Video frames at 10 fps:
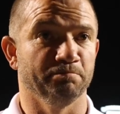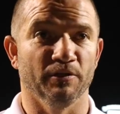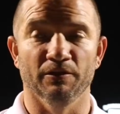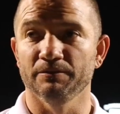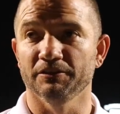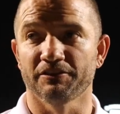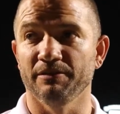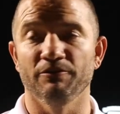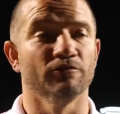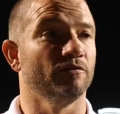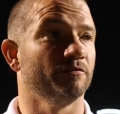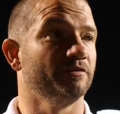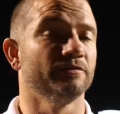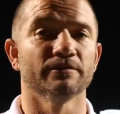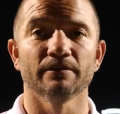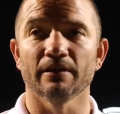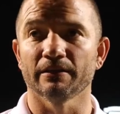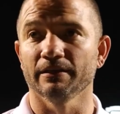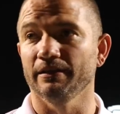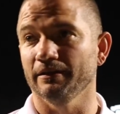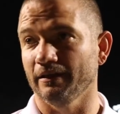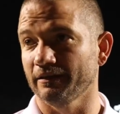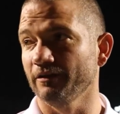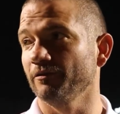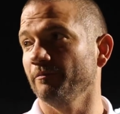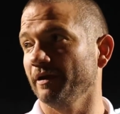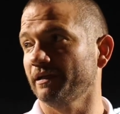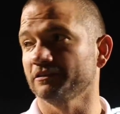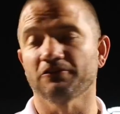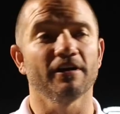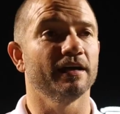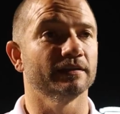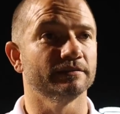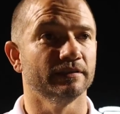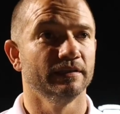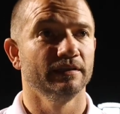but just keep doing what we're doing. I think I think we're making strides.